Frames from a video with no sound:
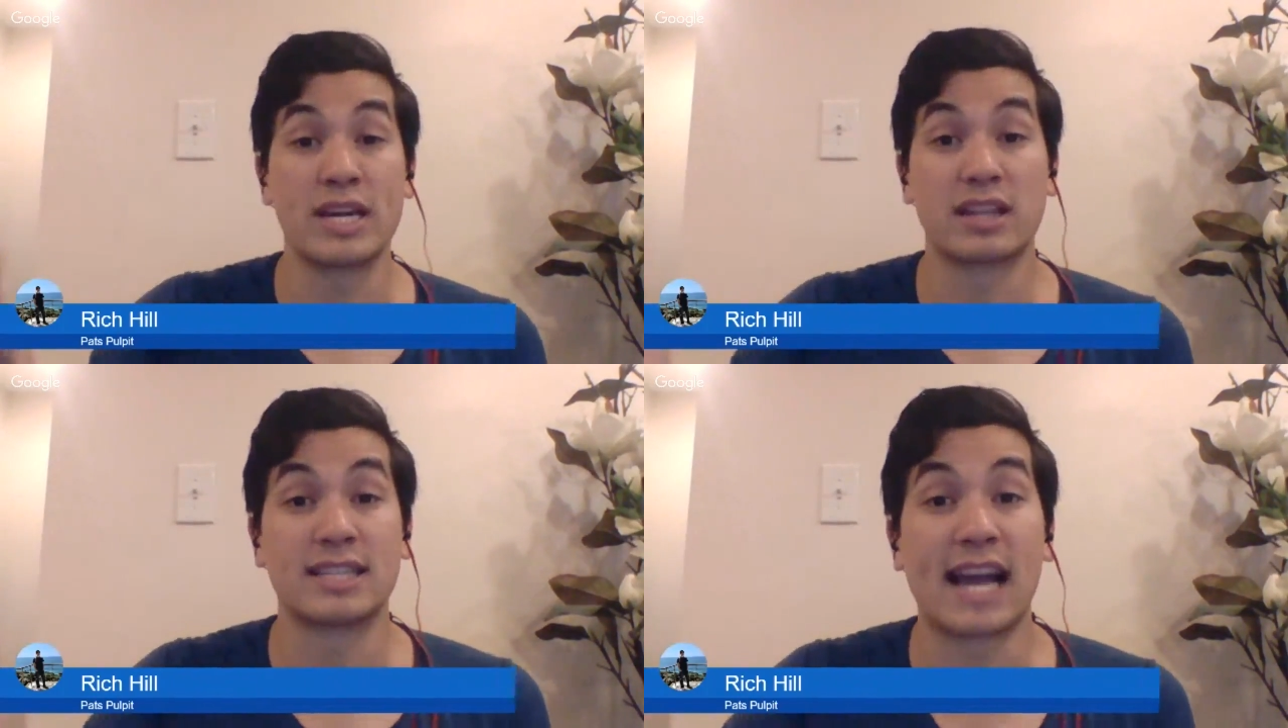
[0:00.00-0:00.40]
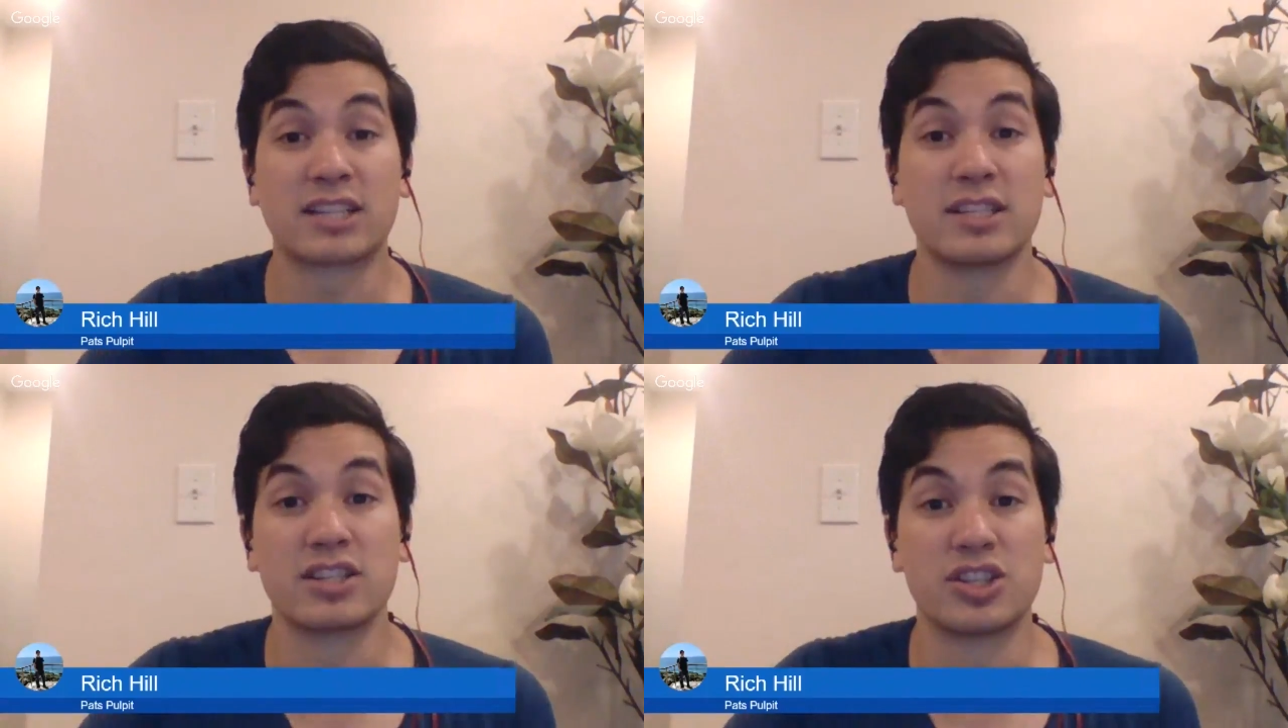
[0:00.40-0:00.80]
Last
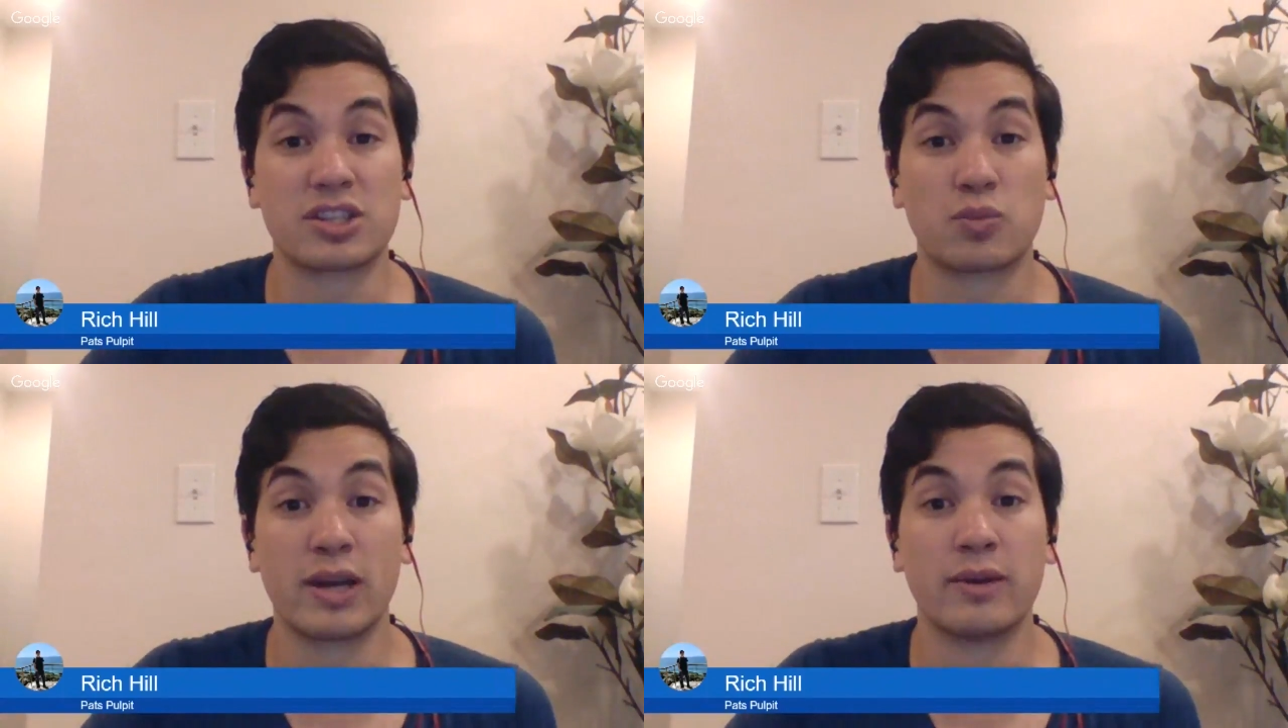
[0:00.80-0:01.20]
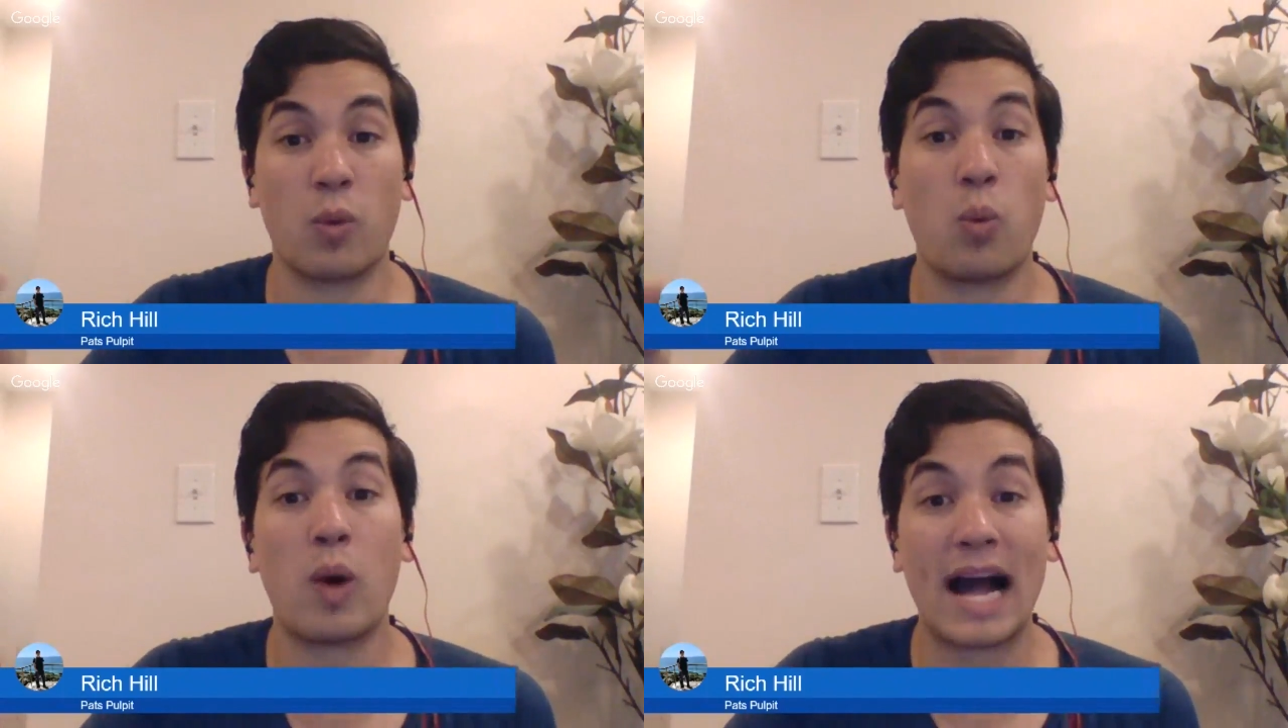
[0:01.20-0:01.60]
week, the Texans
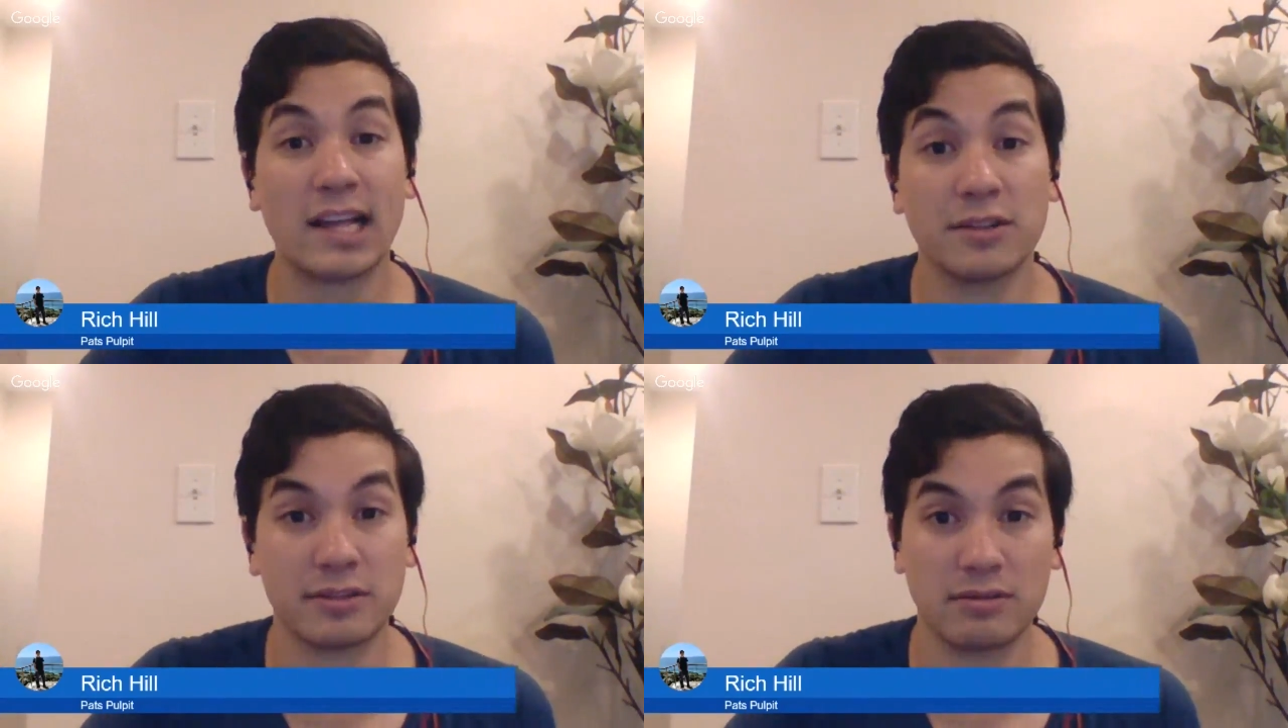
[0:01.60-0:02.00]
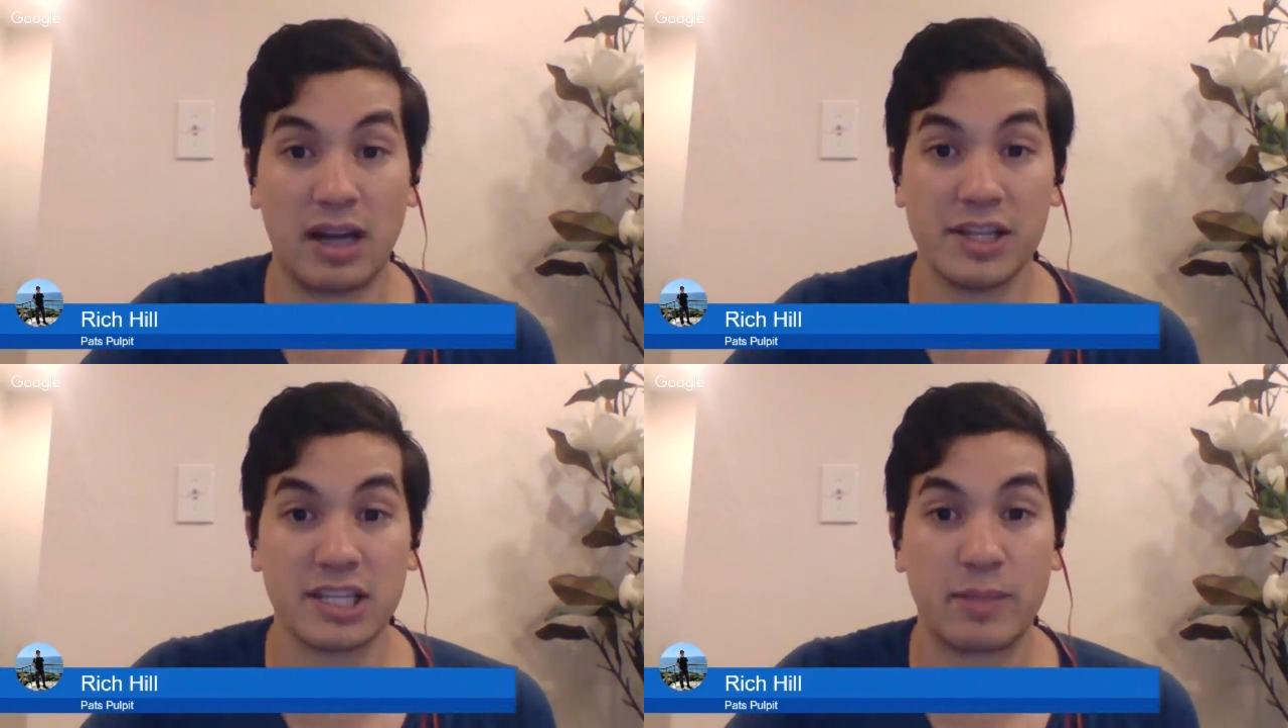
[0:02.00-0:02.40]
just went
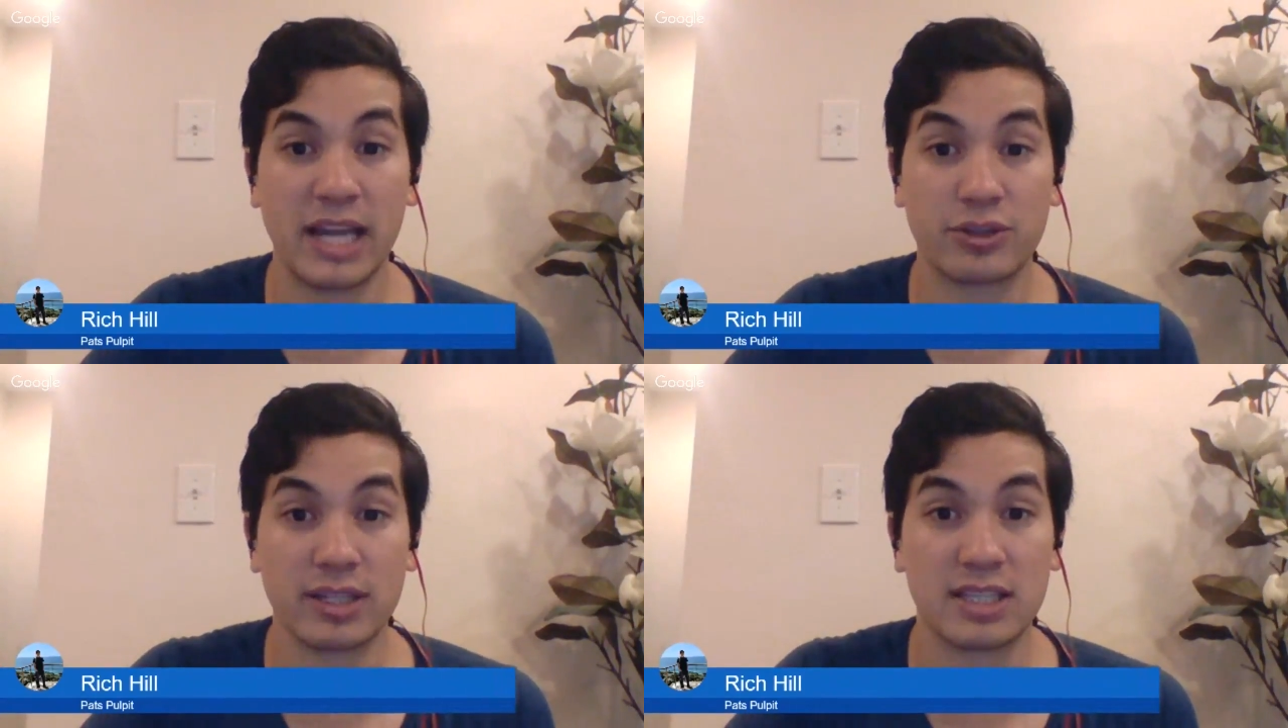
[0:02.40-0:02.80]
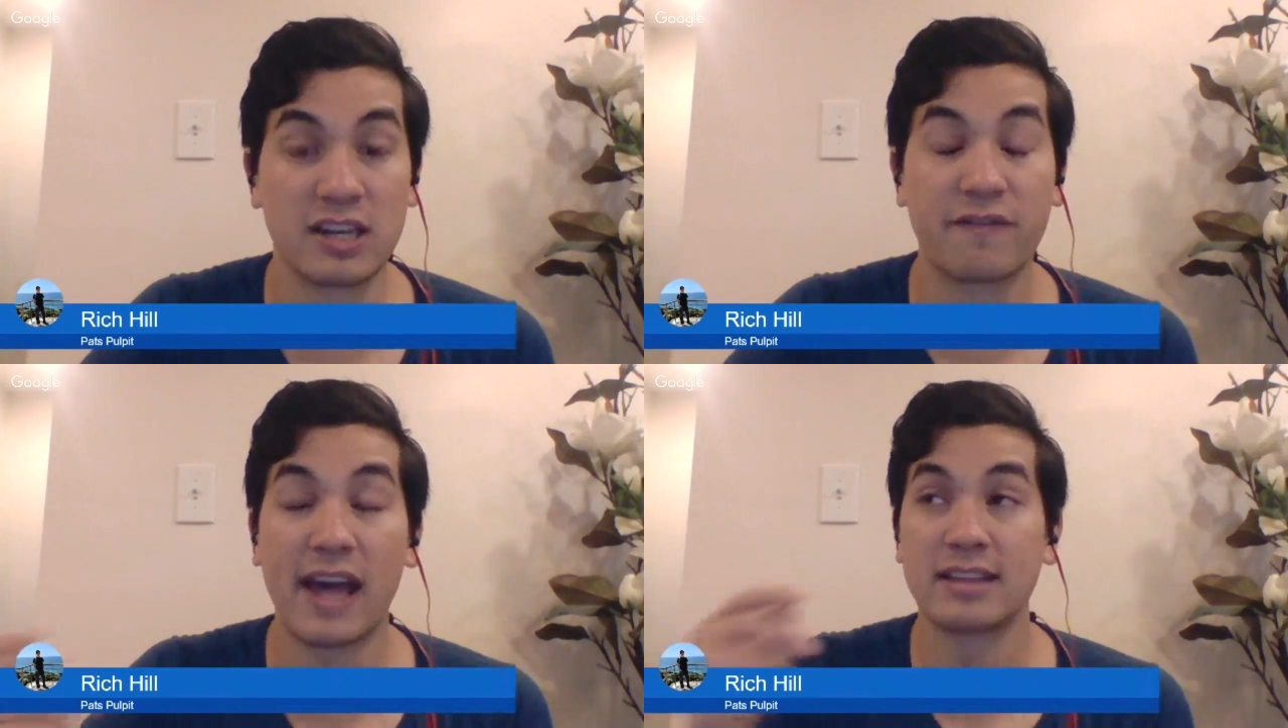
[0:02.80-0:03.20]
wild on this
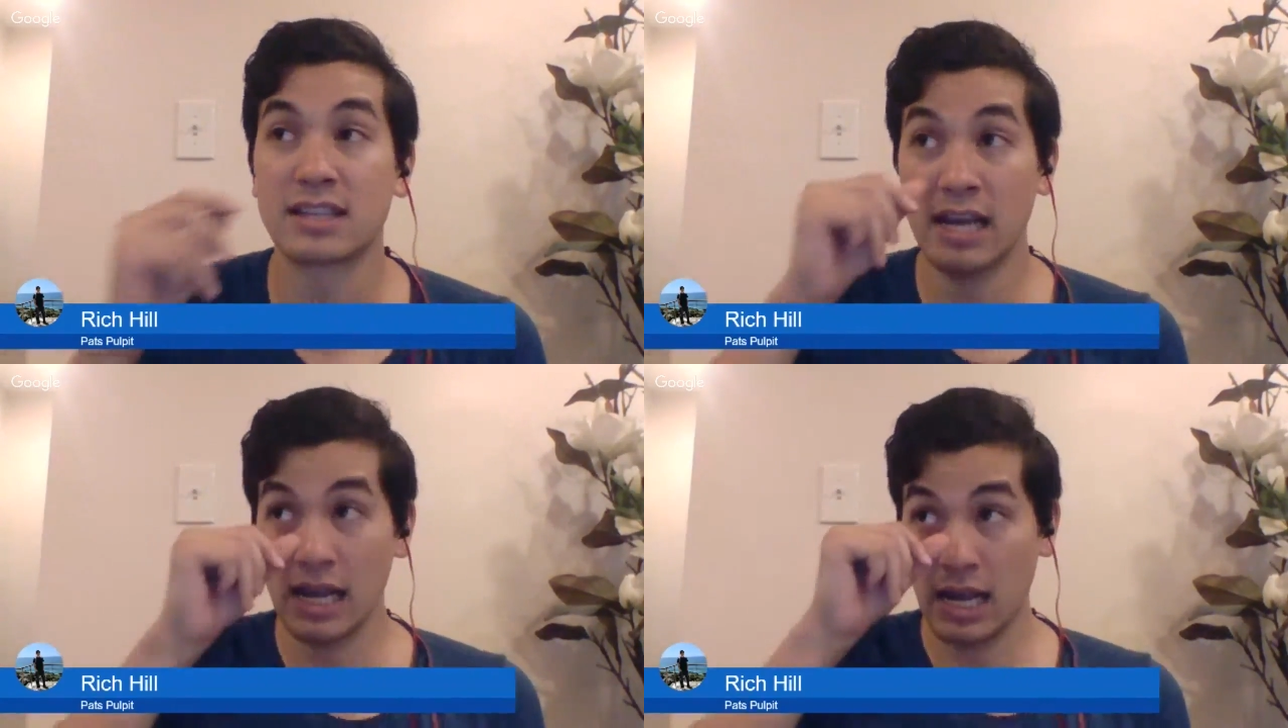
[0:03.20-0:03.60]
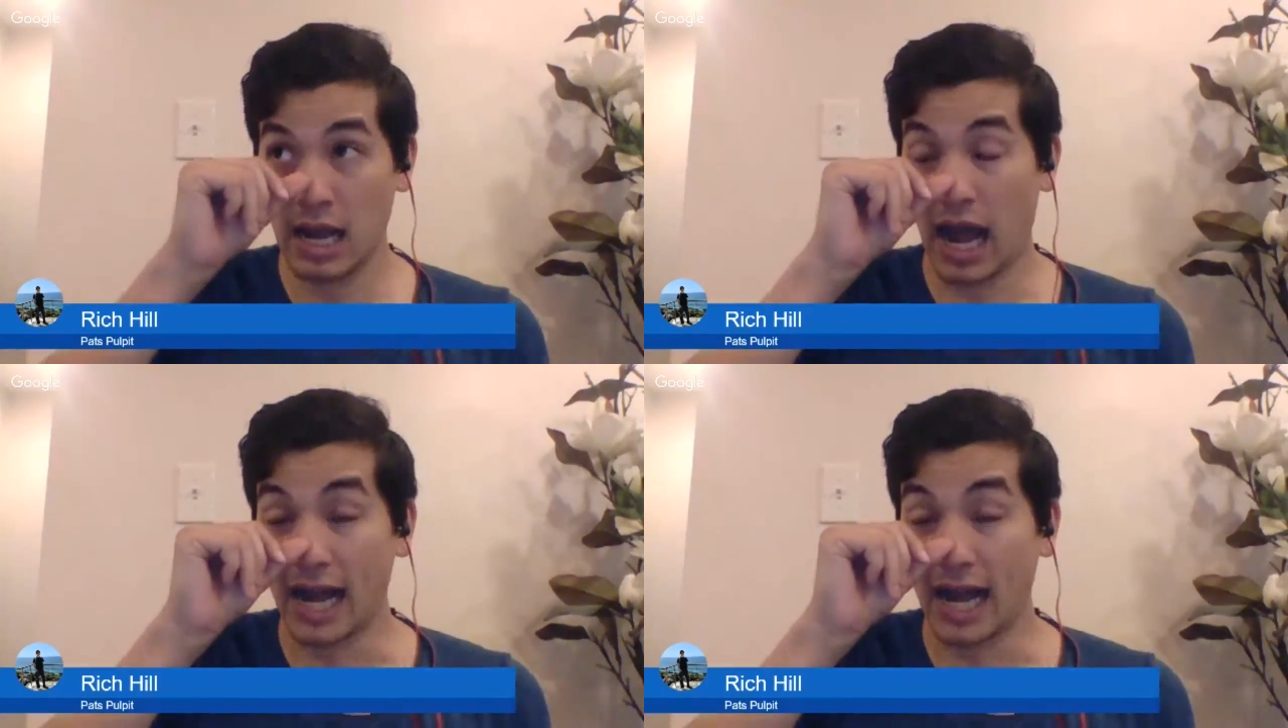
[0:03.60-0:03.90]
Patriots defense.